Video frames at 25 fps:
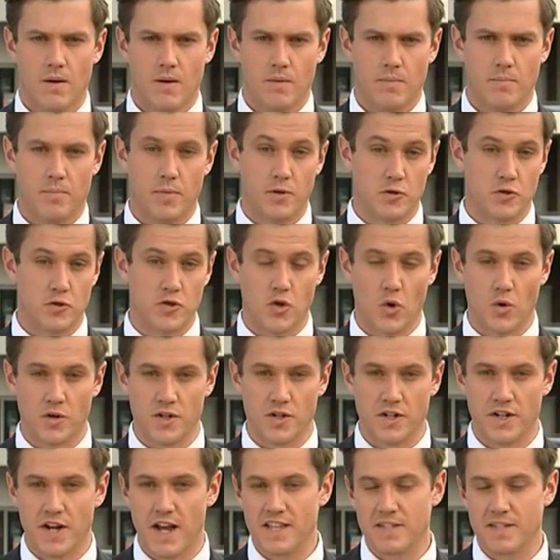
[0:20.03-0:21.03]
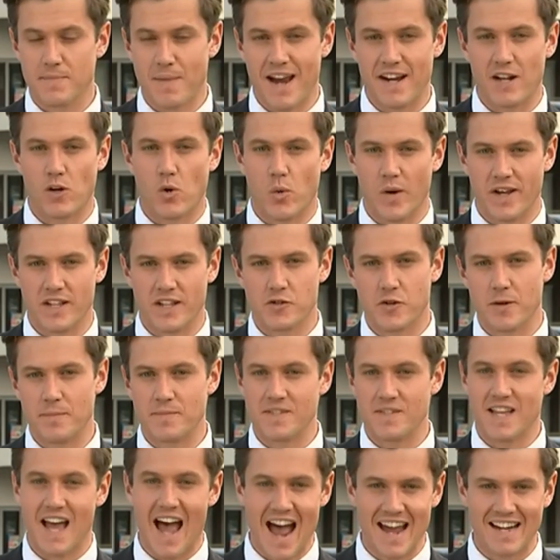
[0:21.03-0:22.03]
Bill Shorten has made a quick trip
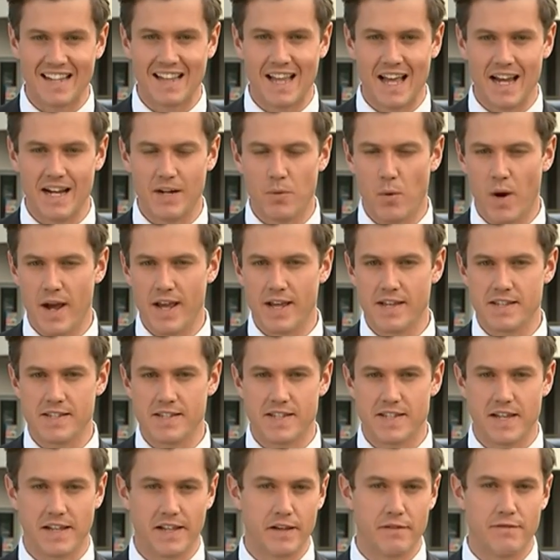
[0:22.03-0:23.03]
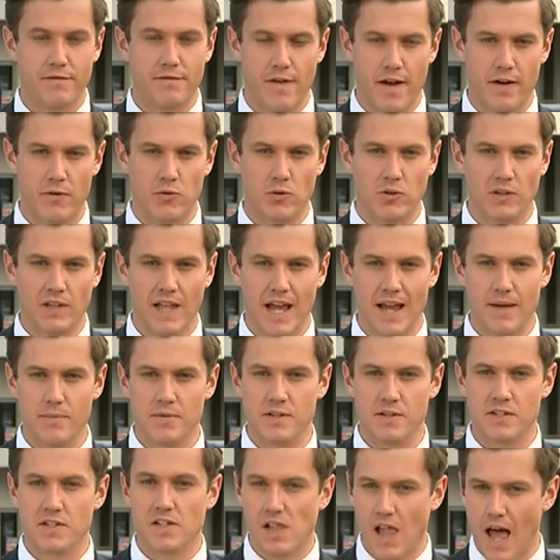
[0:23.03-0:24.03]
to Adelaide where he's selling federal
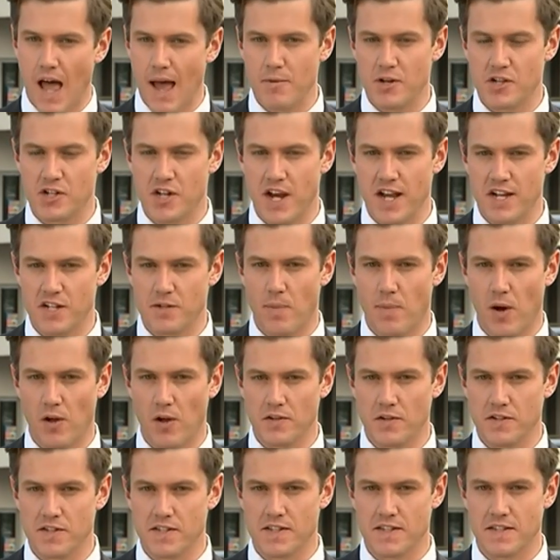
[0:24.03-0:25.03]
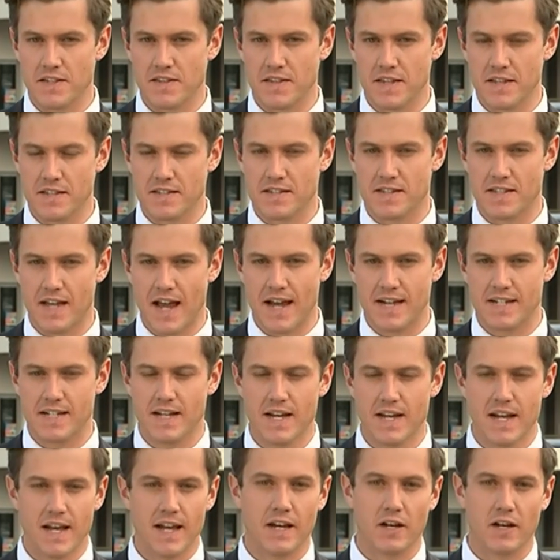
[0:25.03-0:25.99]
Labor's climate change policies in this state,